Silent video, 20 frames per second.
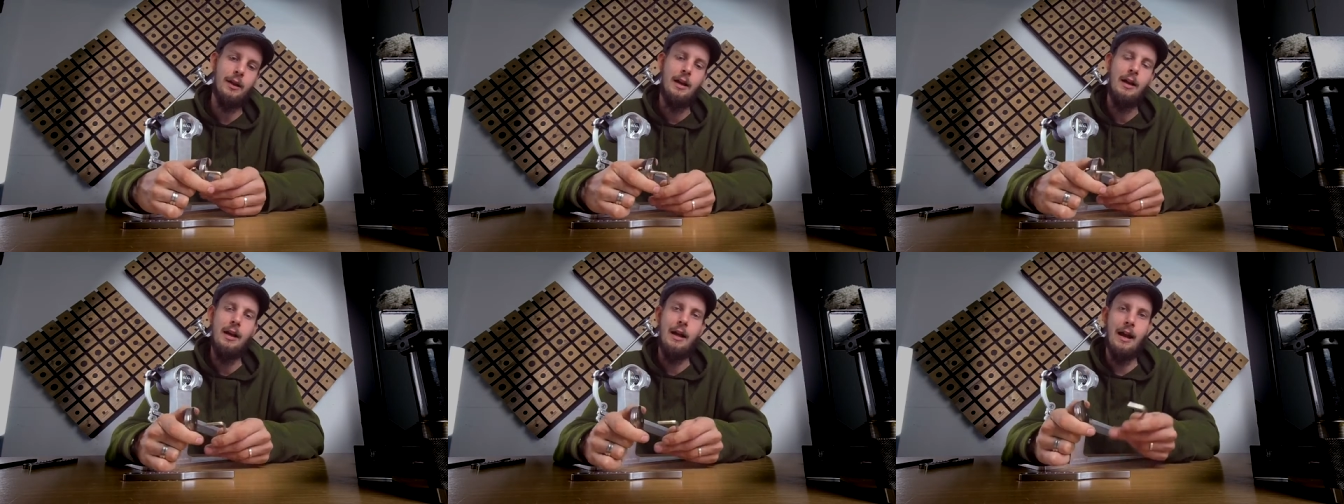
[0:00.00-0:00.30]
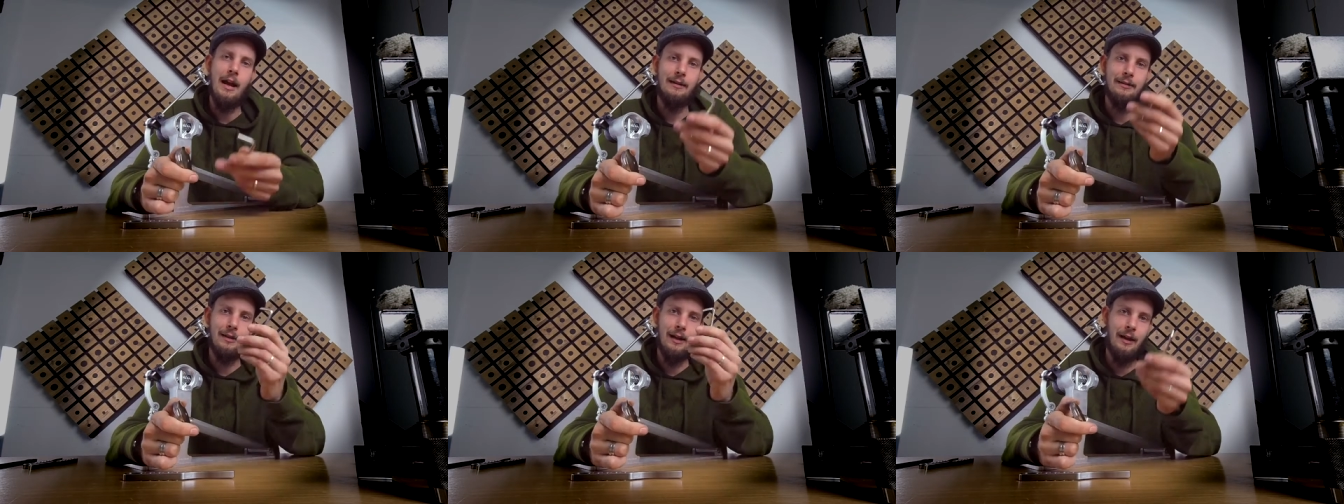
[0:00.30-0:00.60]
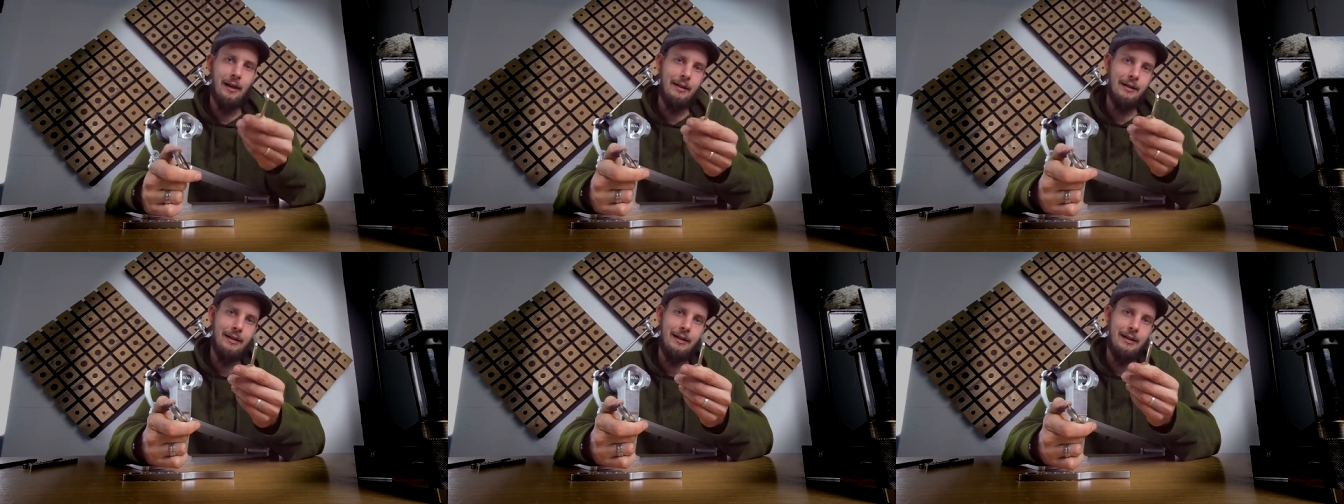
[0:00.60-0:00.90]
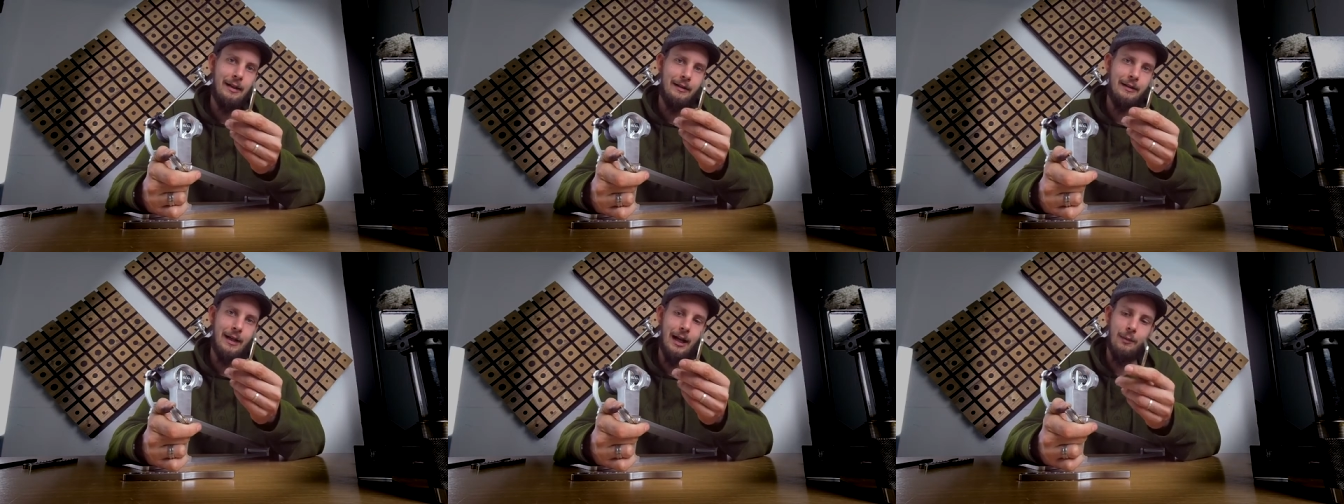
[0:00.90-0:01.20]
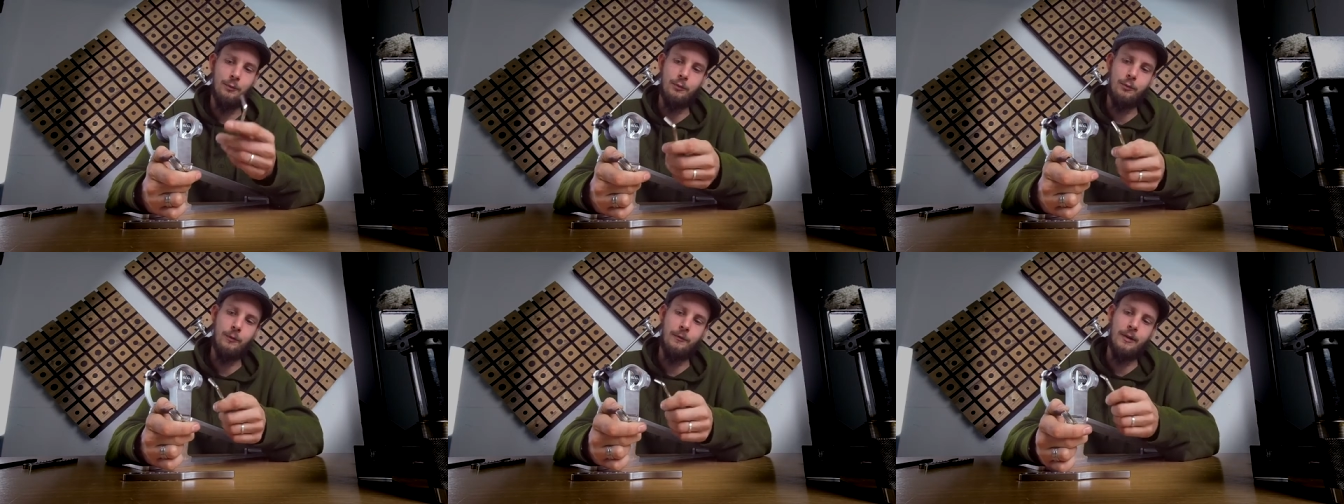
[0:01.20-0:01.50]
and the Allen key that
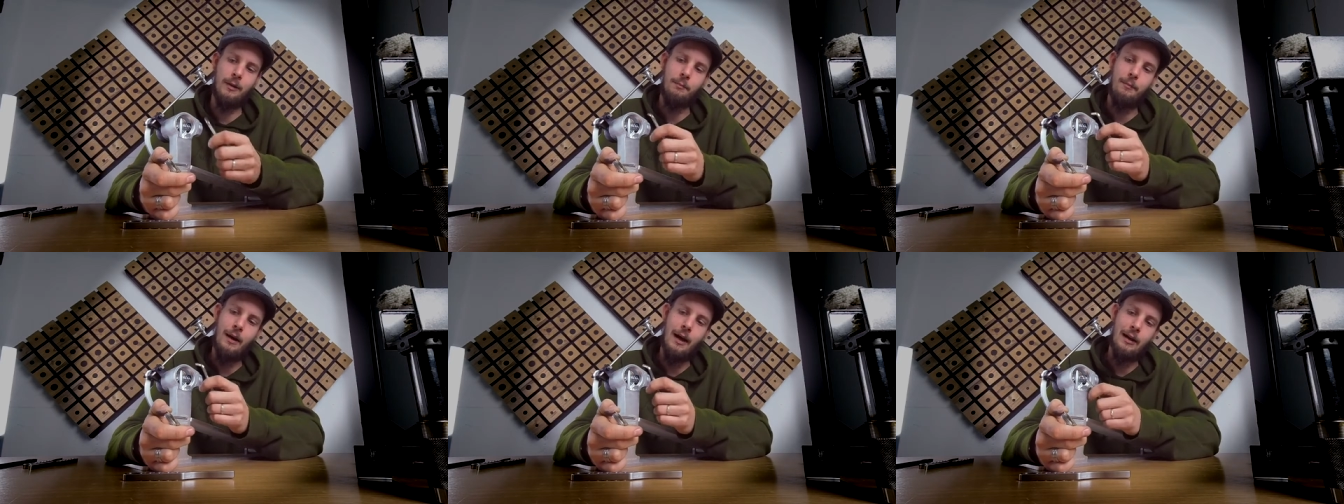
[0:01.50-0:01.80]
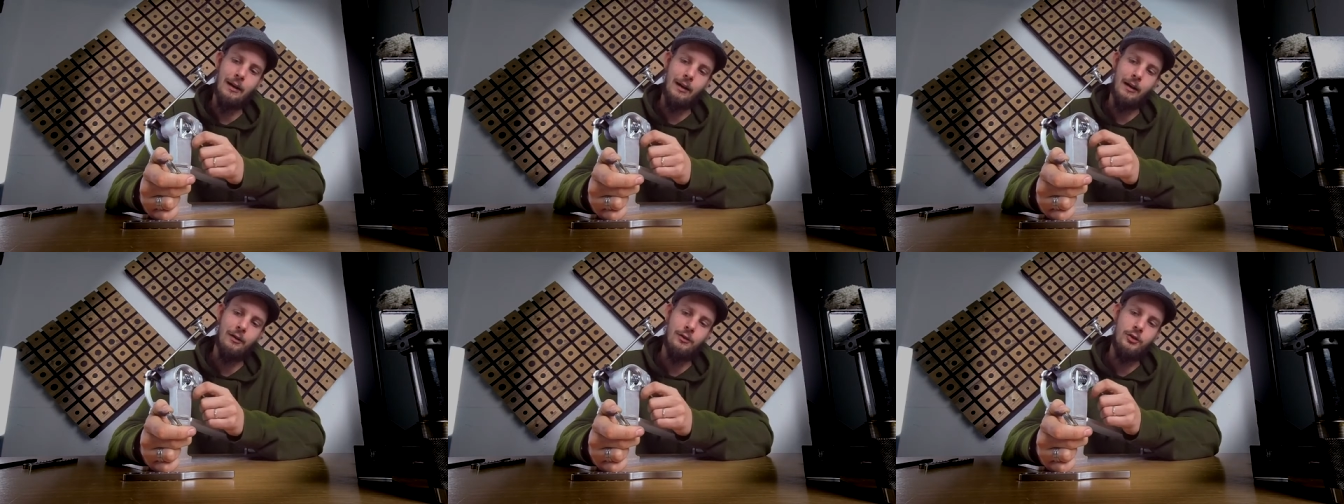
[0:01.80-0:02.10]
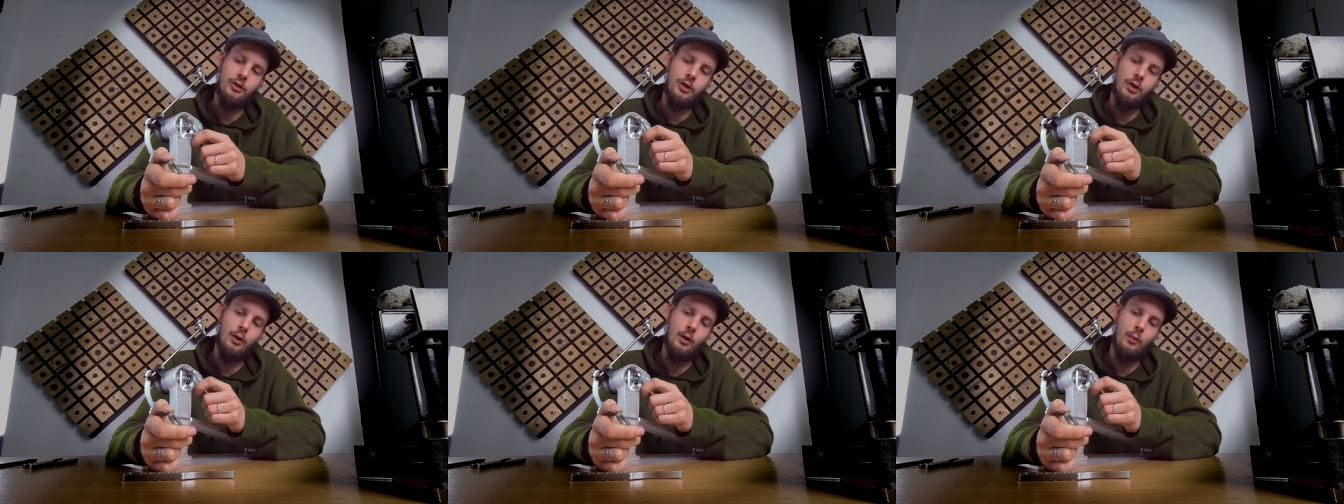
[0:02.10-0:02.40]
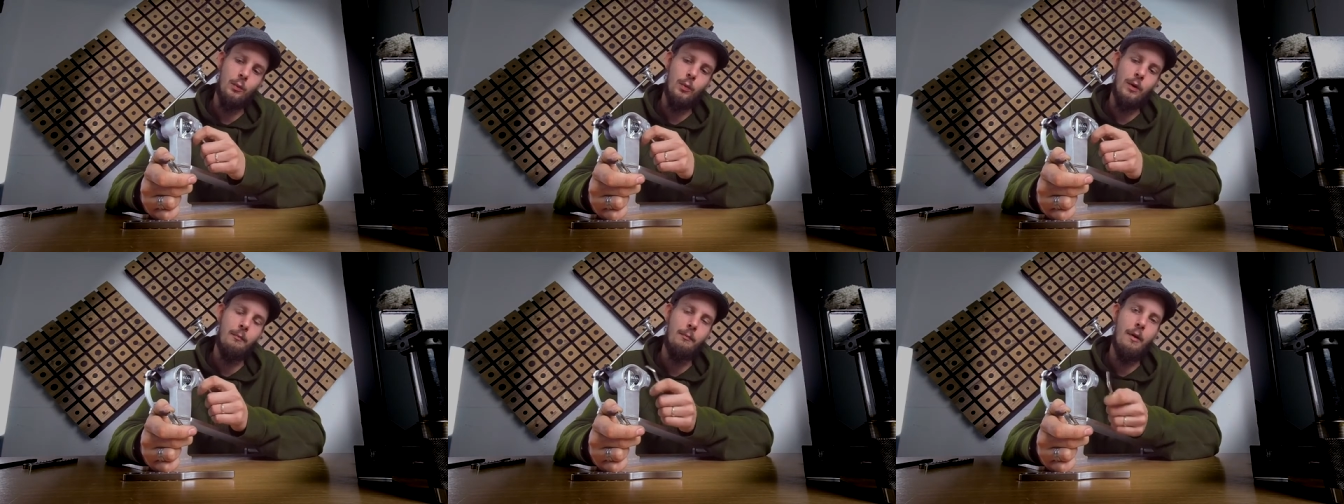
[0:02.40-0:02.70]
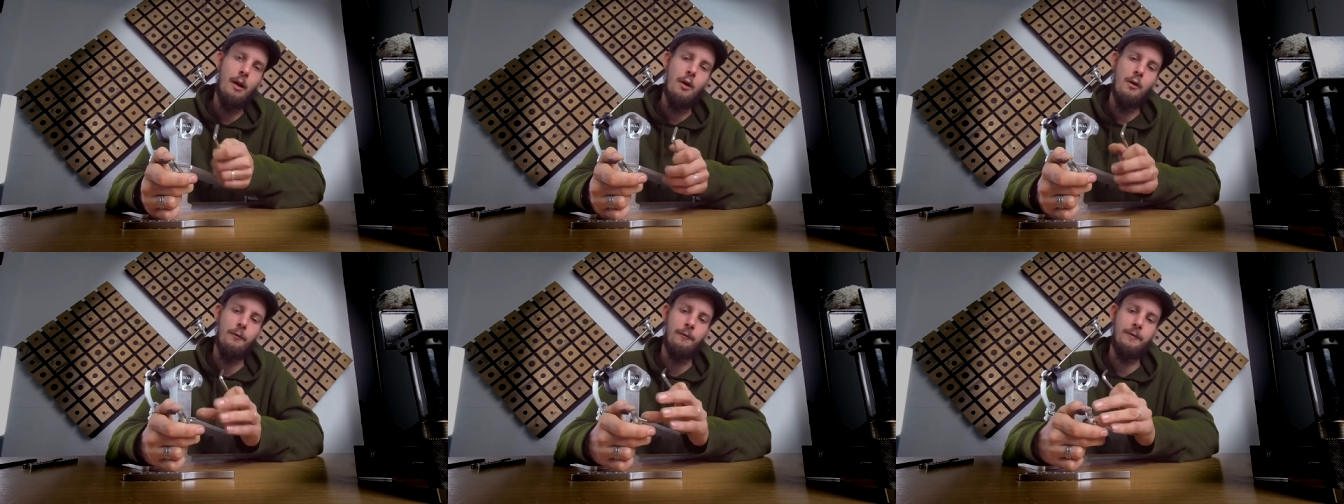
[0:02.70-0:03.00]
comes with the pedal to
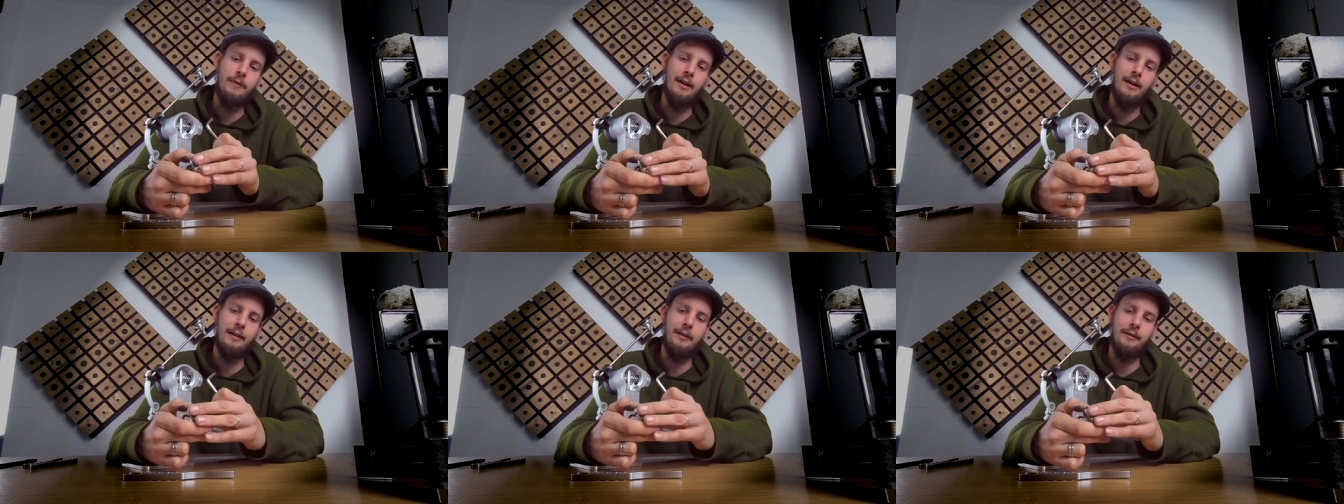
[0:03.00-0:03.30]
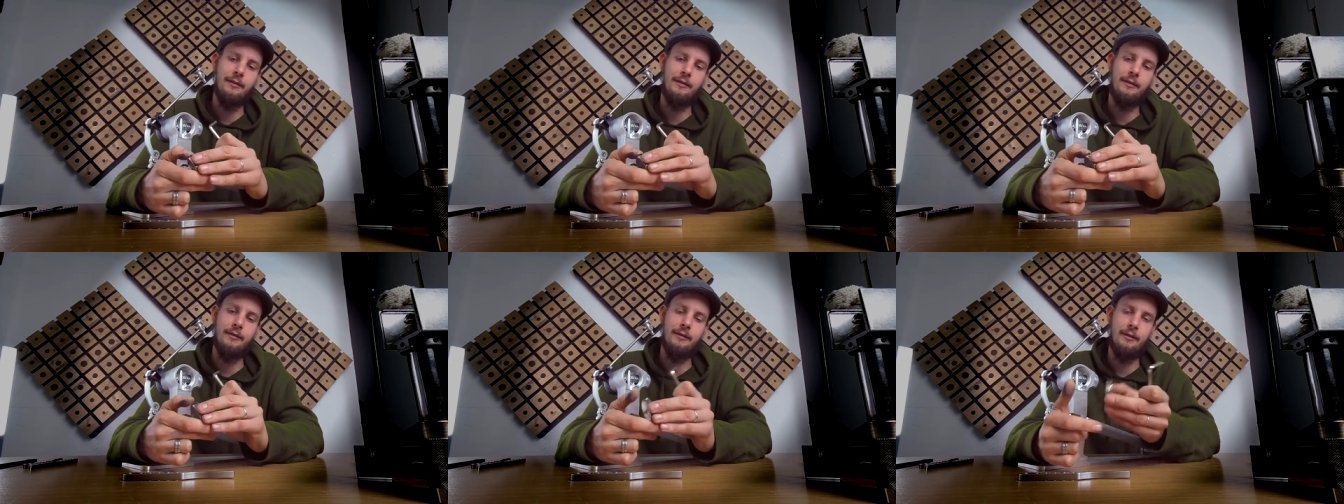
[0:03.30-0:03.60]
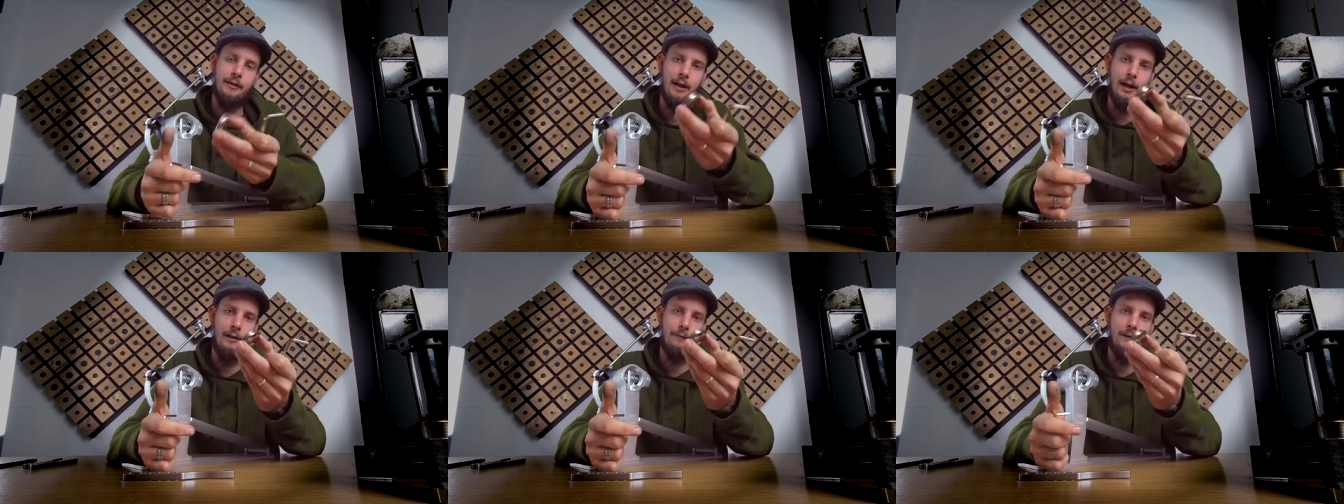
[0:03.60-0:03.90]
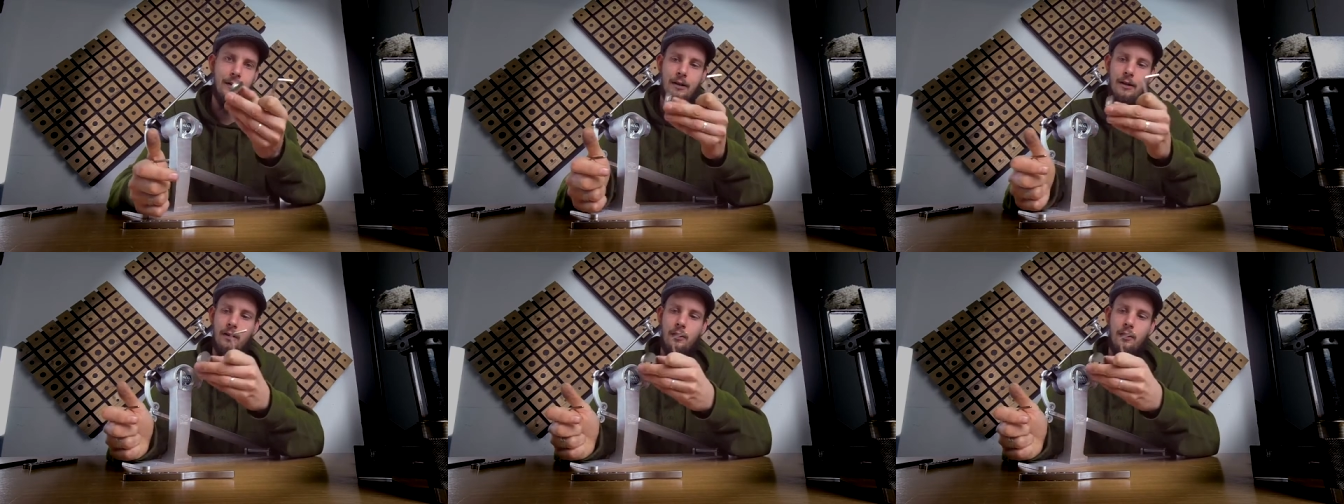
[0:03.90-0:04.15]
remove this cover